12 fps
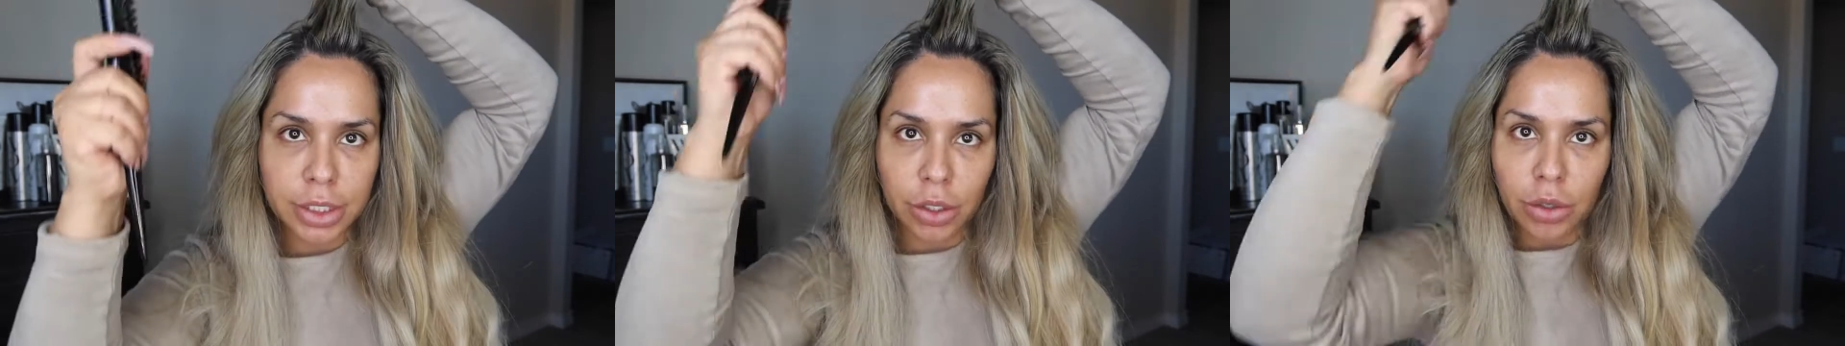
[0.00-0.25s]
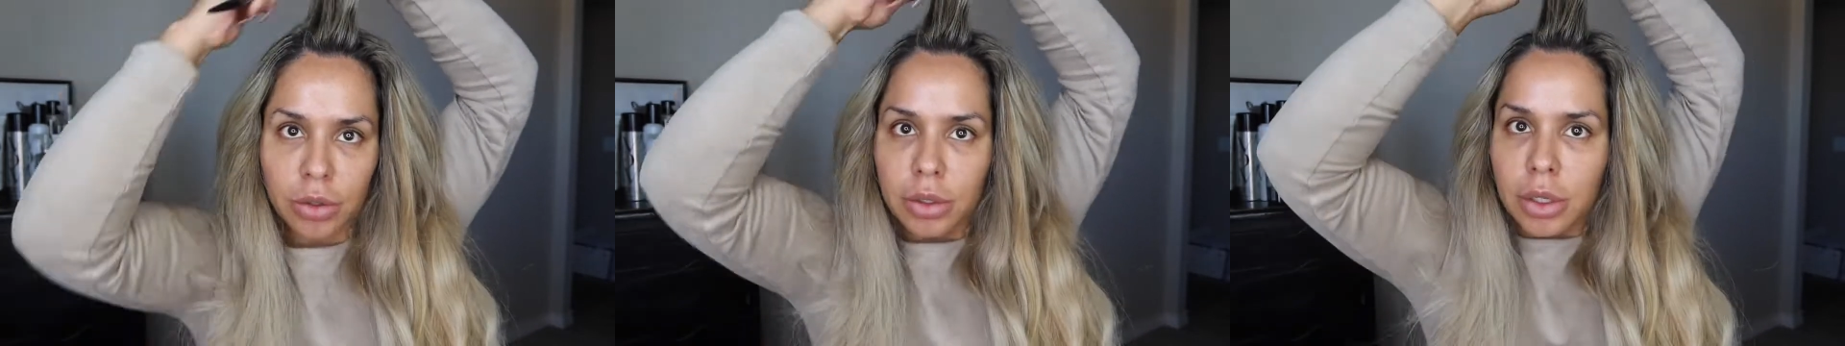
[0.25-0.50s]

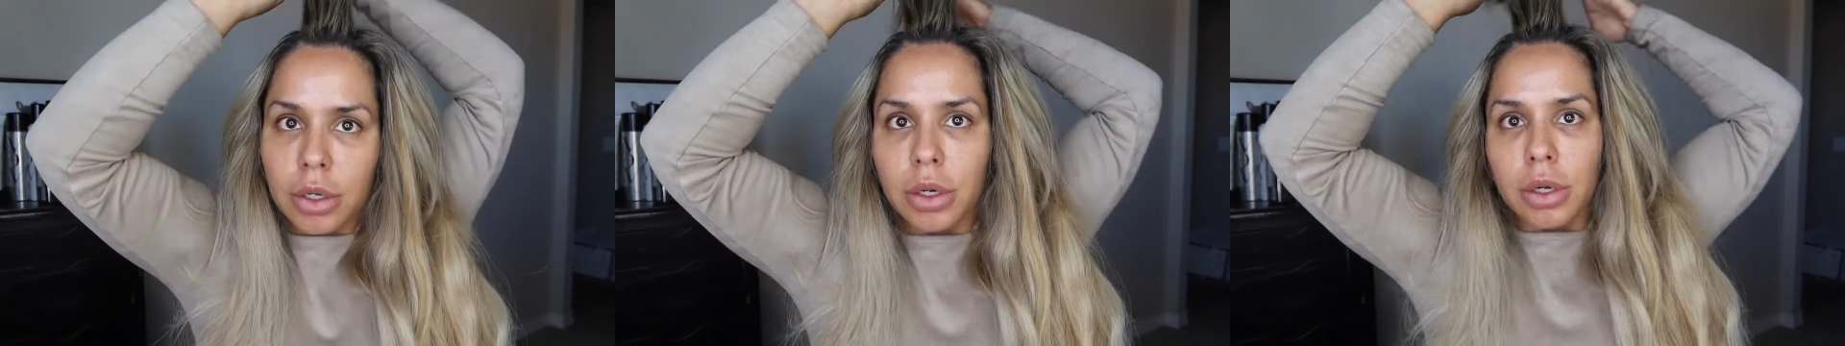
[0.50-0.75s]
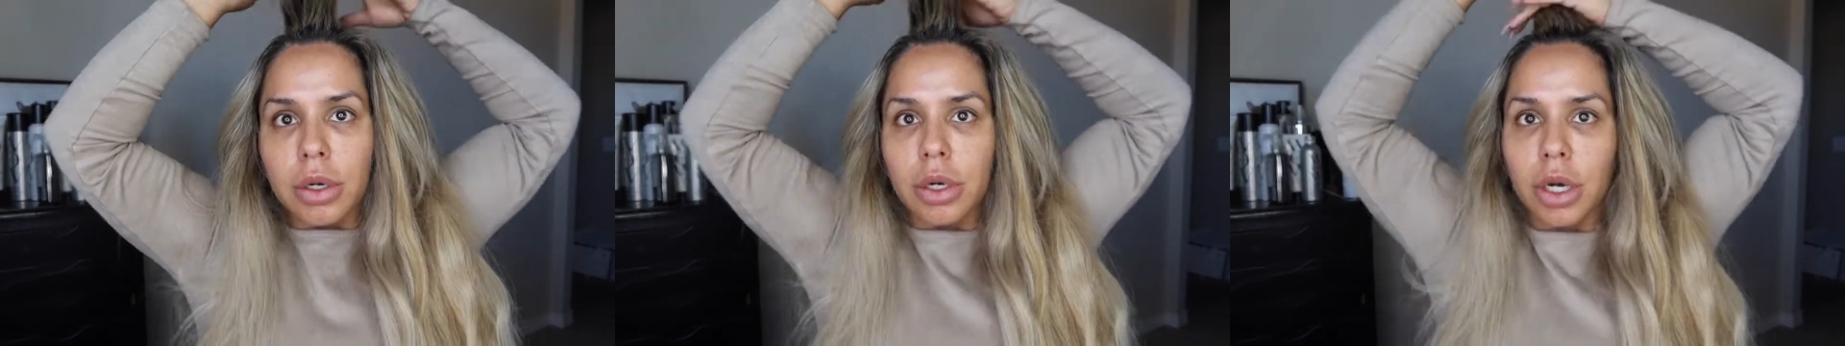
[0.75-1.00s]
tail
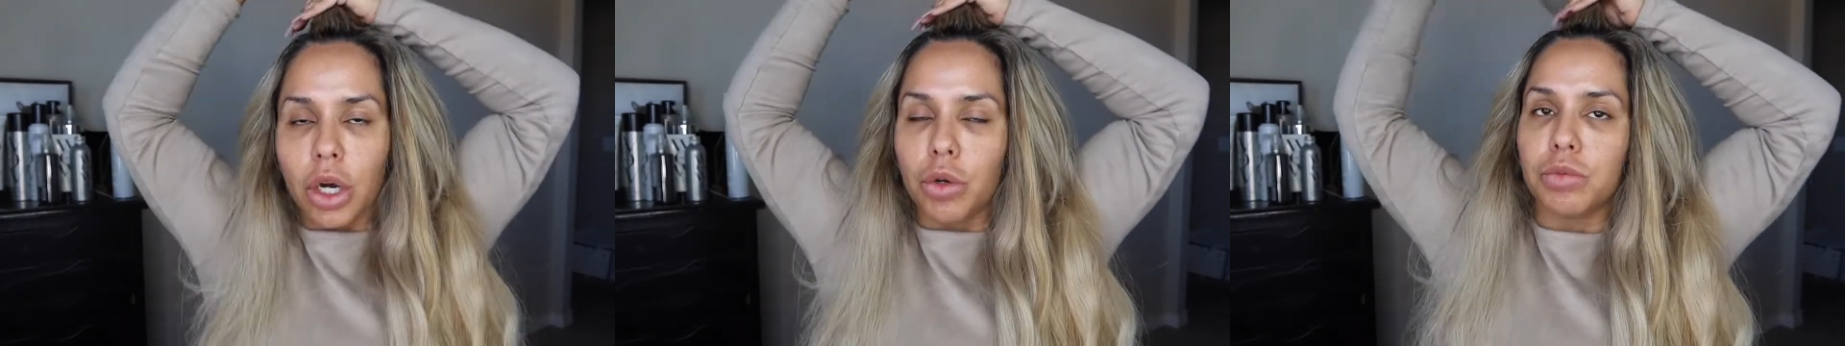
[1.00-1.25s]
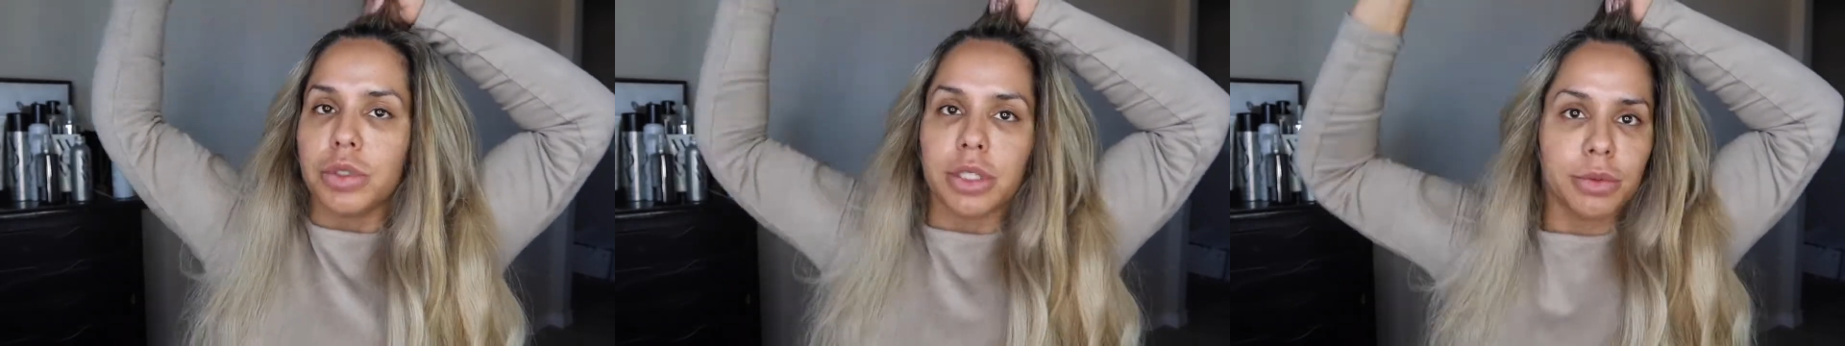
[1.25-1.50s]

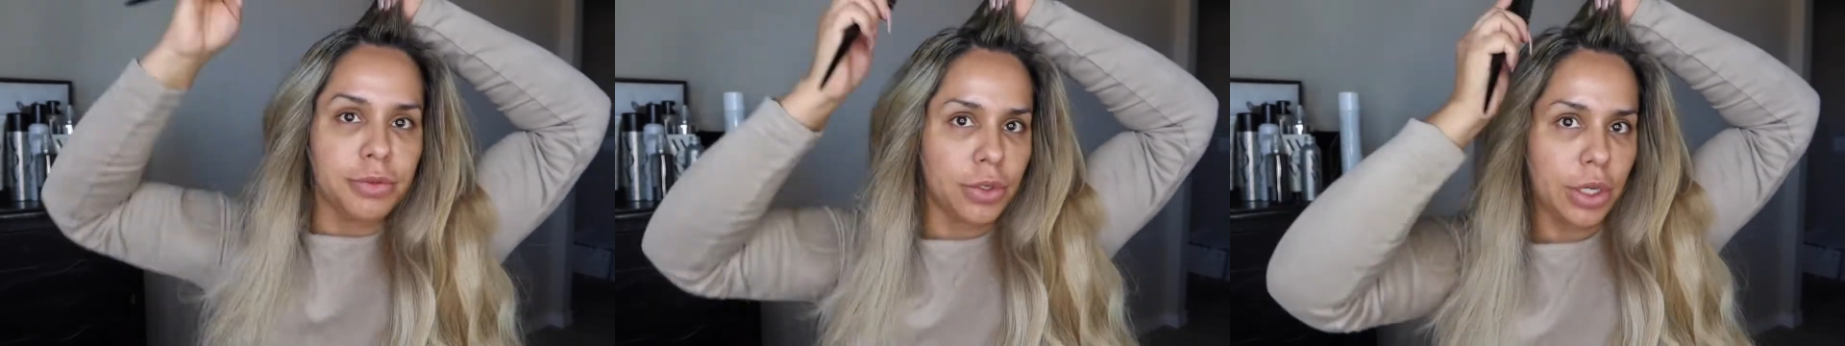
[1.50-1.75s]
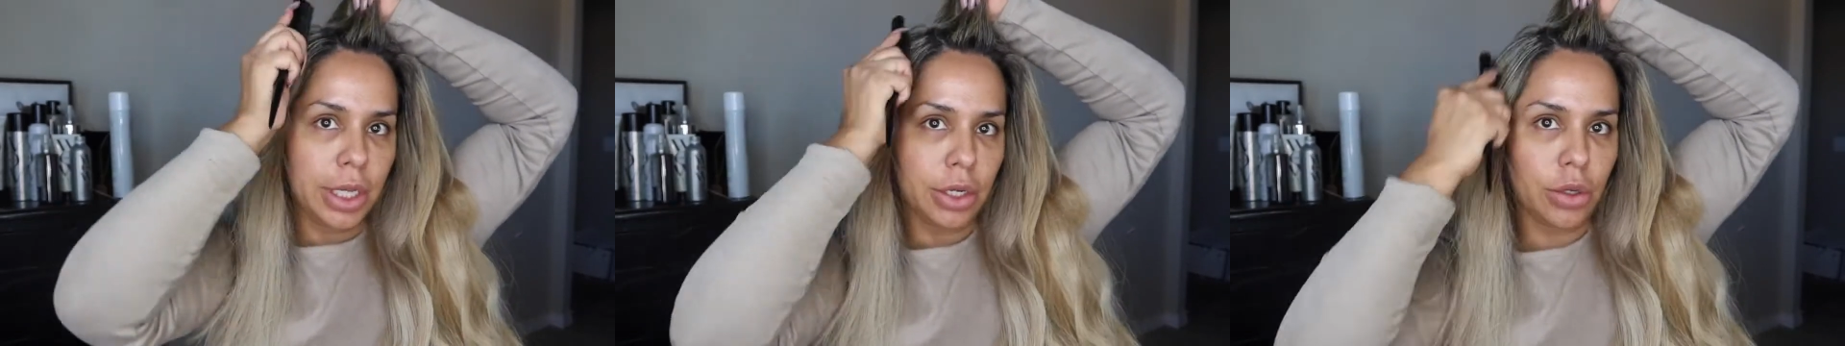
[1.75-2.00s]
comb. Some of you
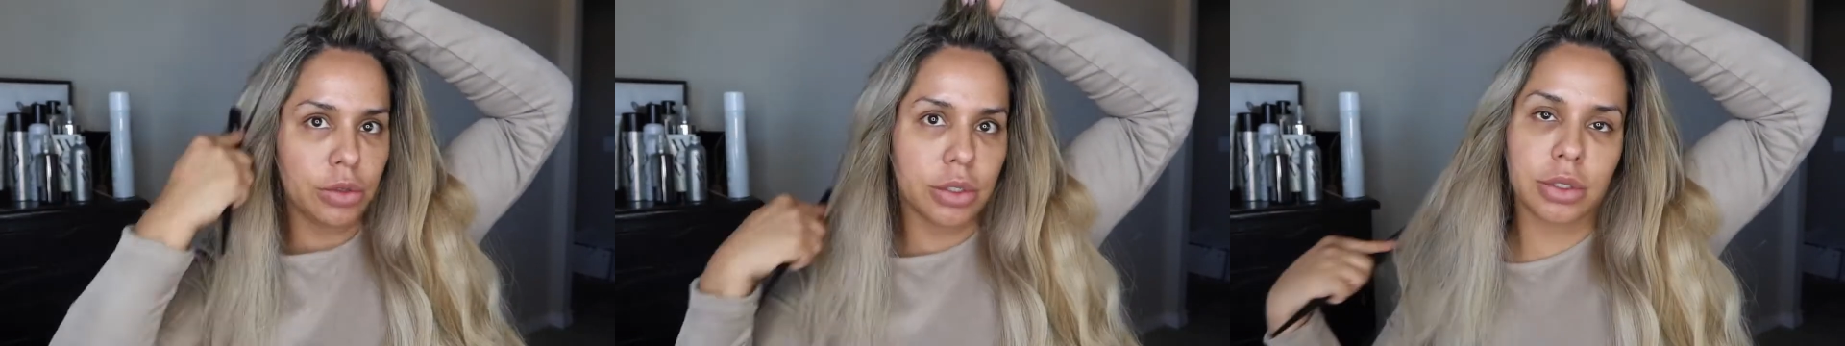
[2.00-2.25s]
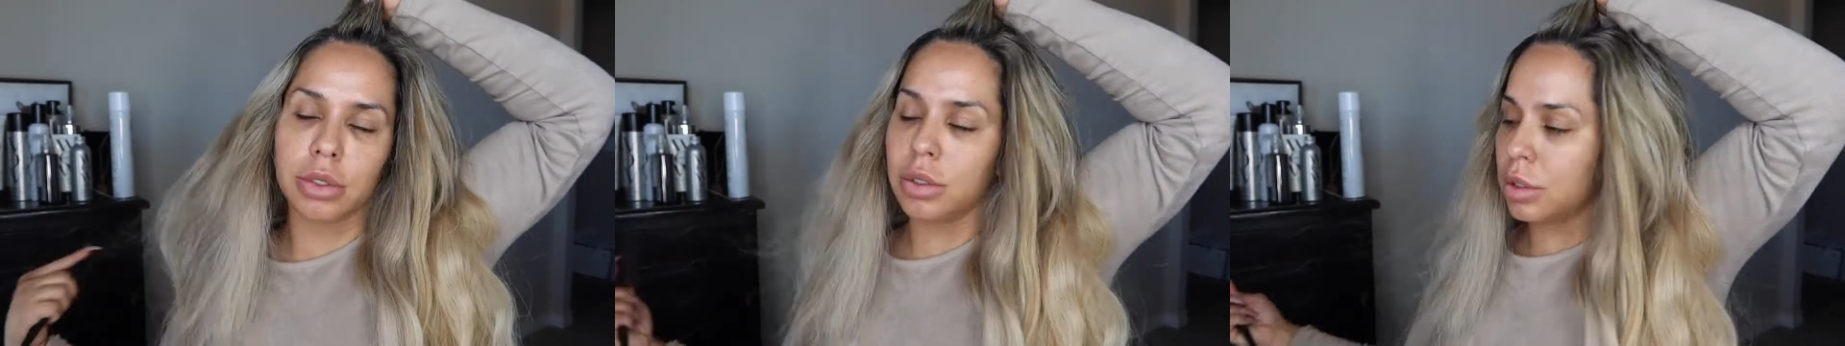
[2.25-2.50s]
can use